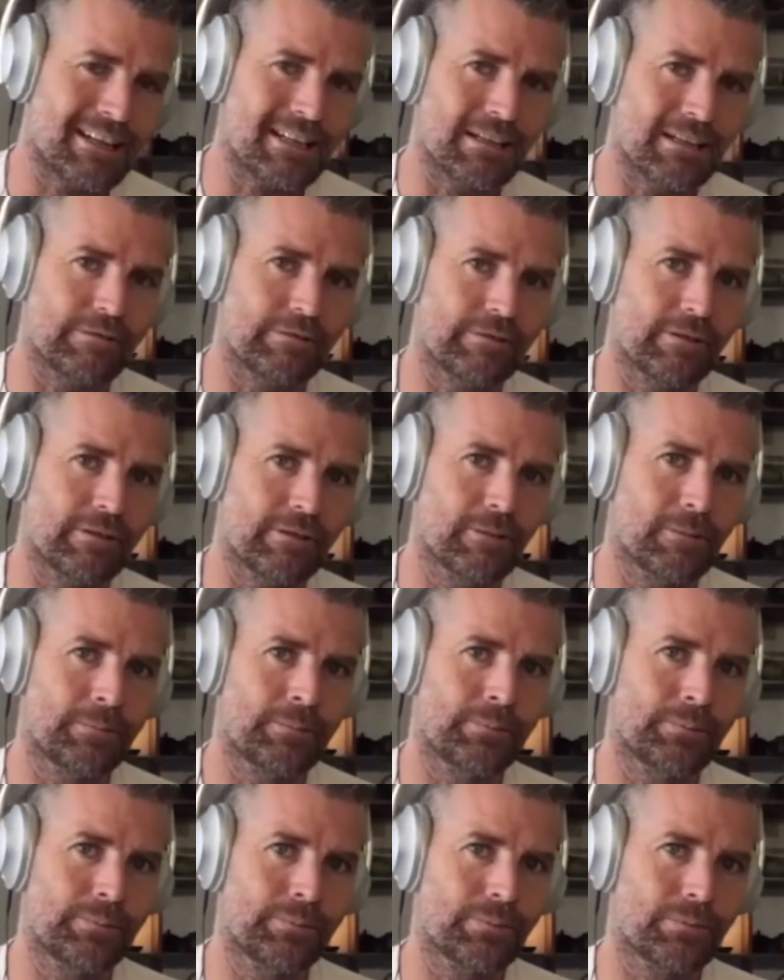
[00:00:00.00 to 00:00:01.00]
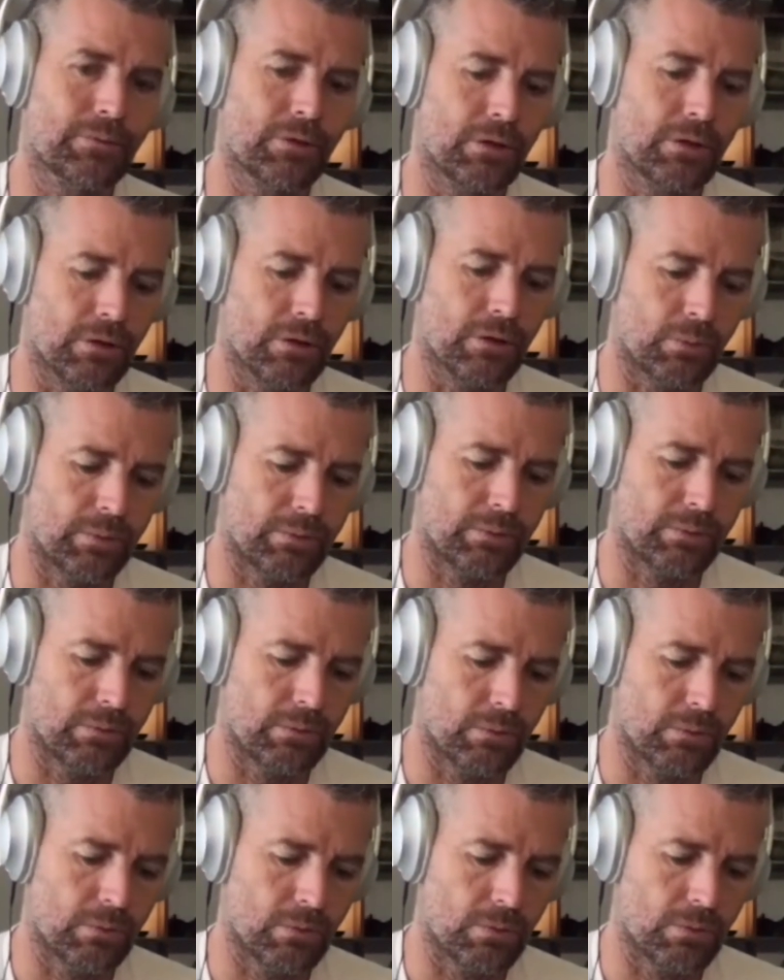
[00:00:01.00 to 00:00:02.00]
You know,
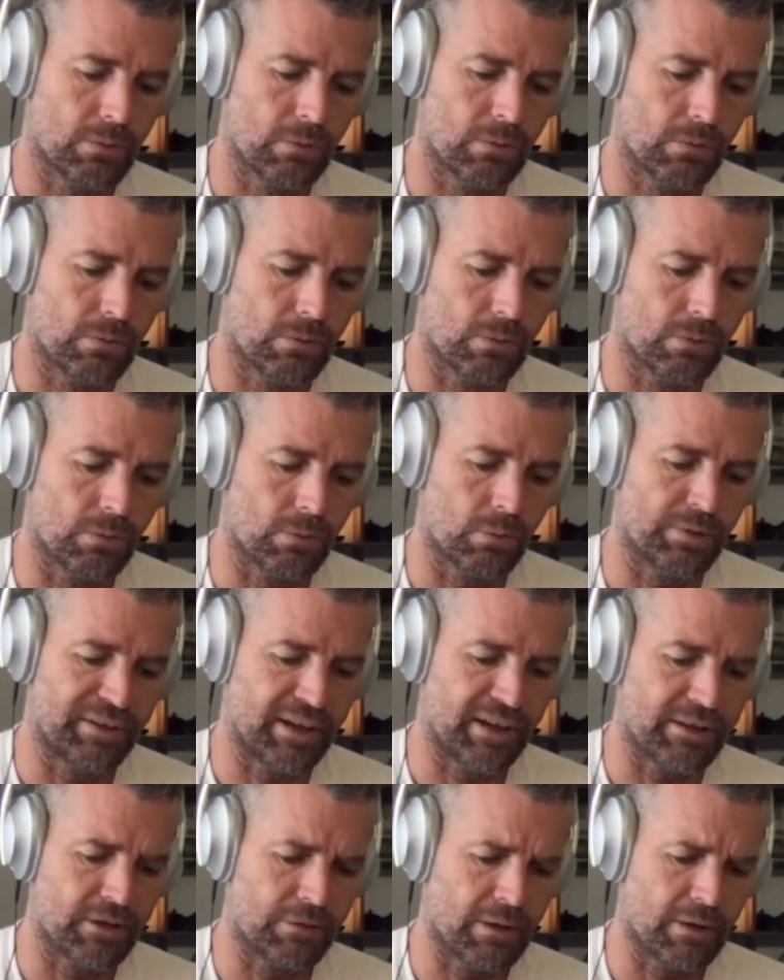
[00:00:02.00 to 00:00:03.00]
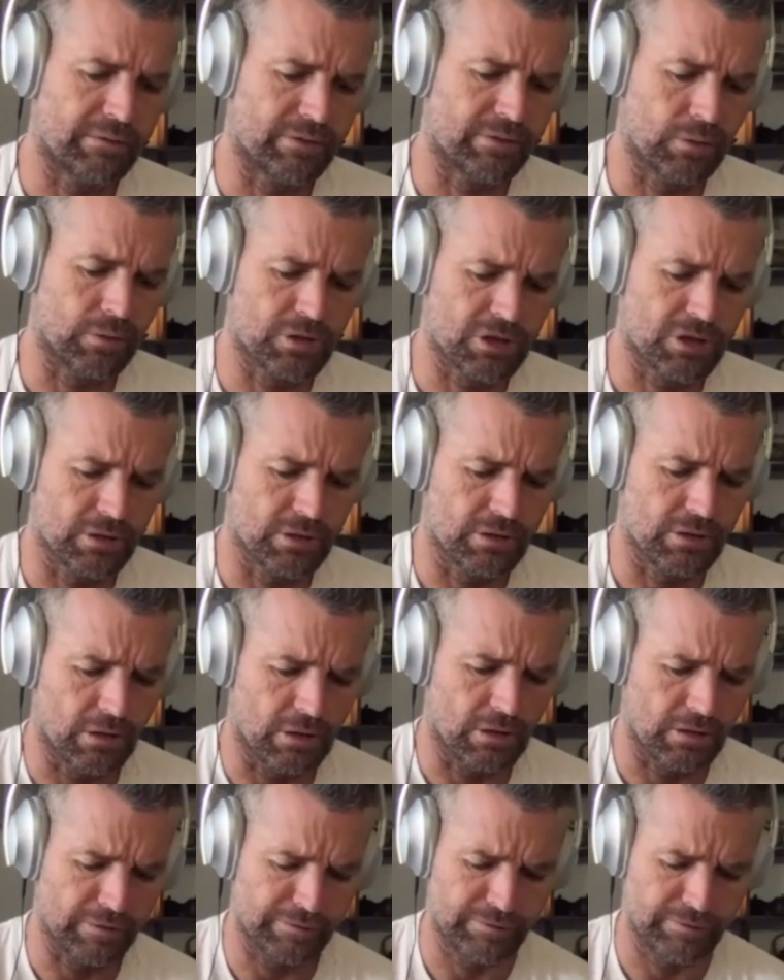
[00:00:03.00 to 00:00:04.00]
we've had the great fortune
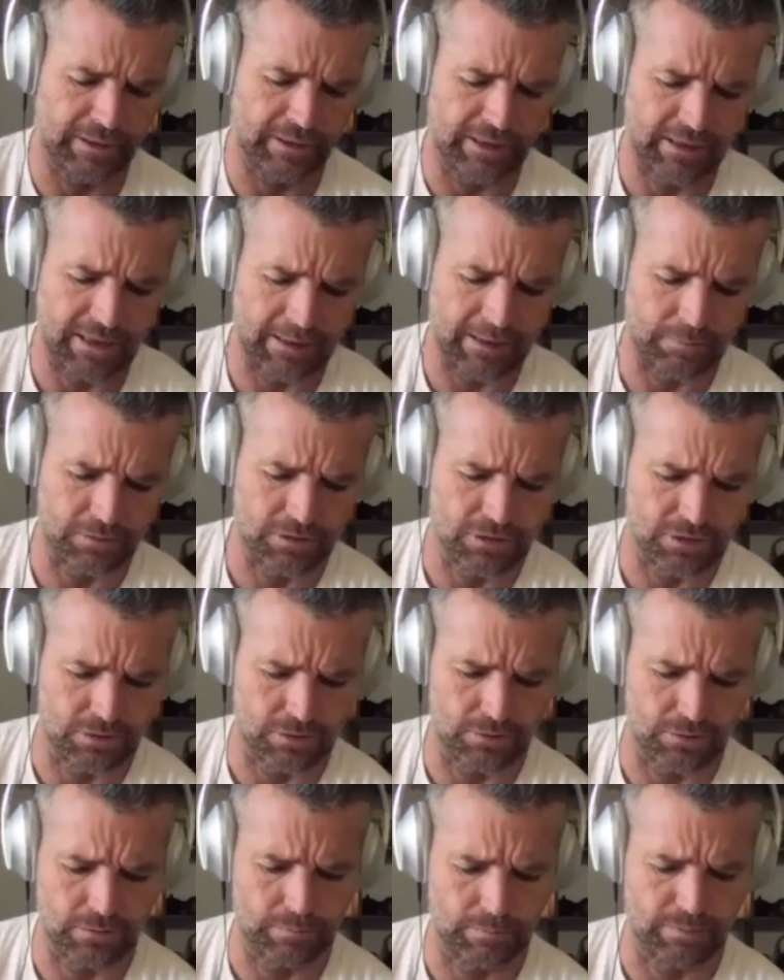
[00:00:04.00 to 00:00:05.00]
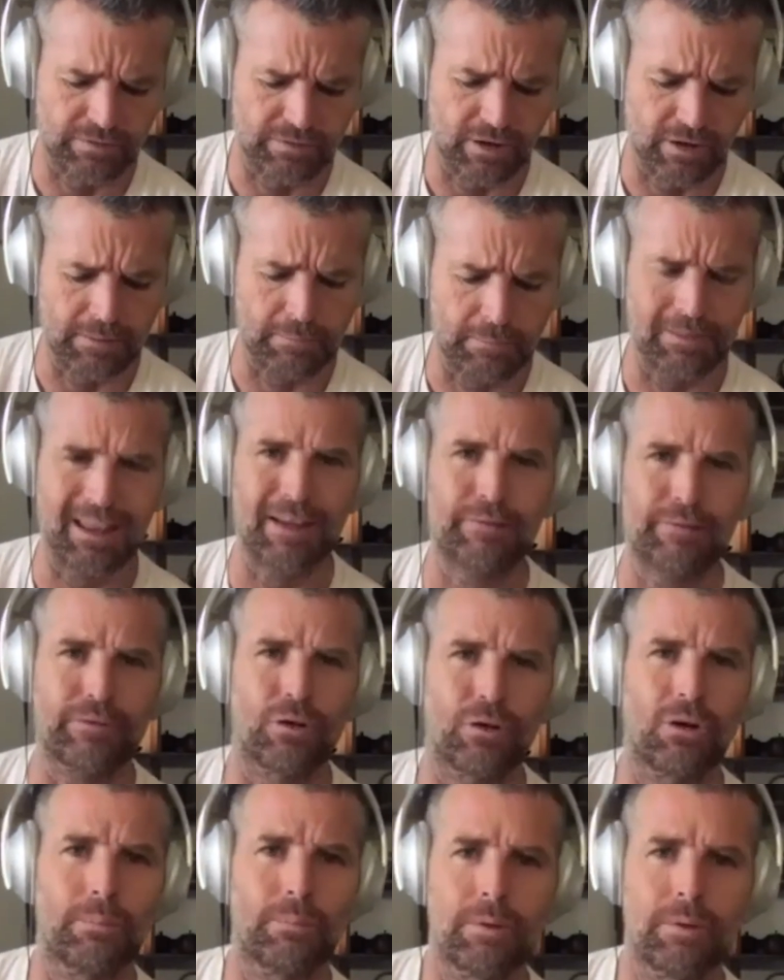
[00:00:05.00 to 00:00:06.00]
of being able to provide a platform